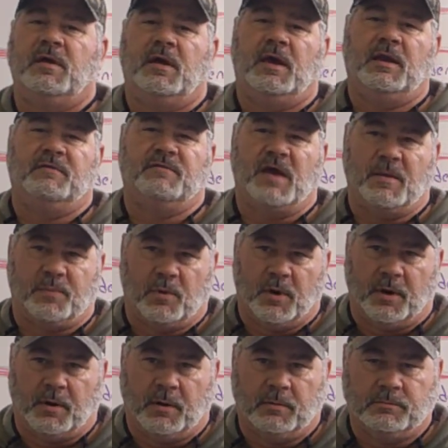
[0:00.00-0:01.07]
and
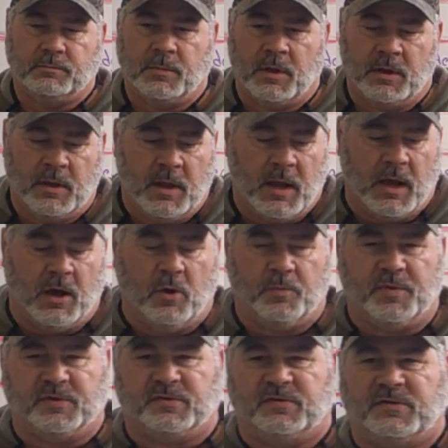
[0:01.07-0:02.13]
evaporator. I
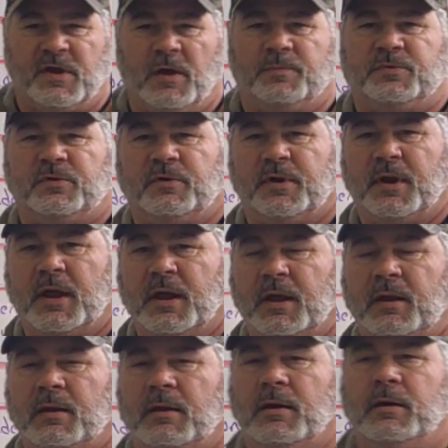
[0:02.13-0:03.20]
hope this has helped you
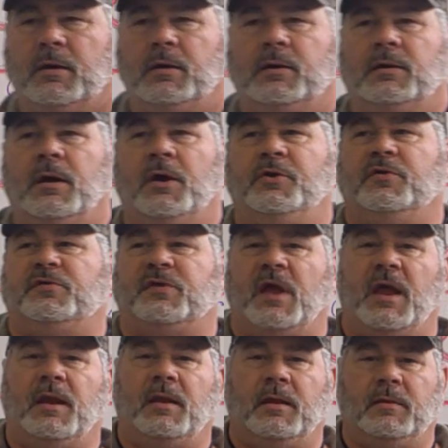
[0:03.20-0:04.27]
today
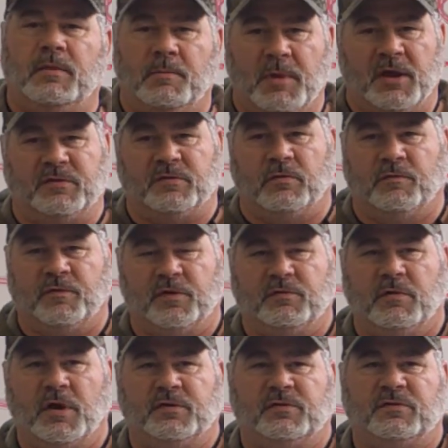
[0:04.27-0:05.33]
understanding the basic
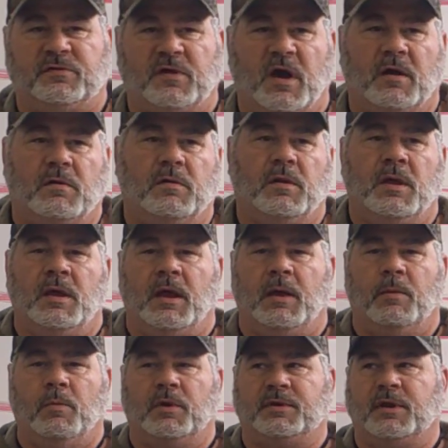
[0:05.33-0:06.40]
refrigeration cycle
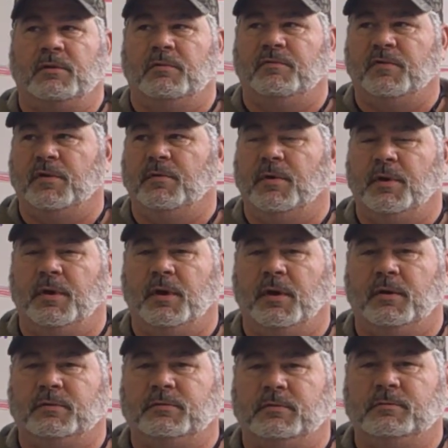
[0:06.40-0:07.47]
and what that refrigerant
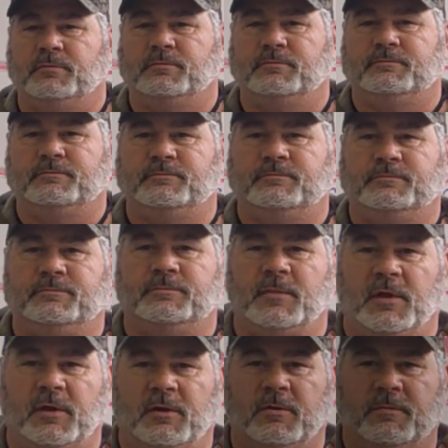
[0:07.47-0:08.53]
does.
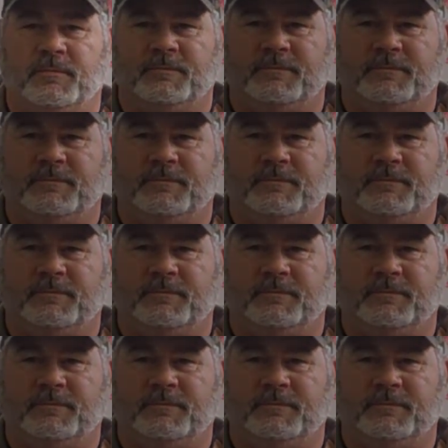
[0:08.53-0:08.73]
Thank you.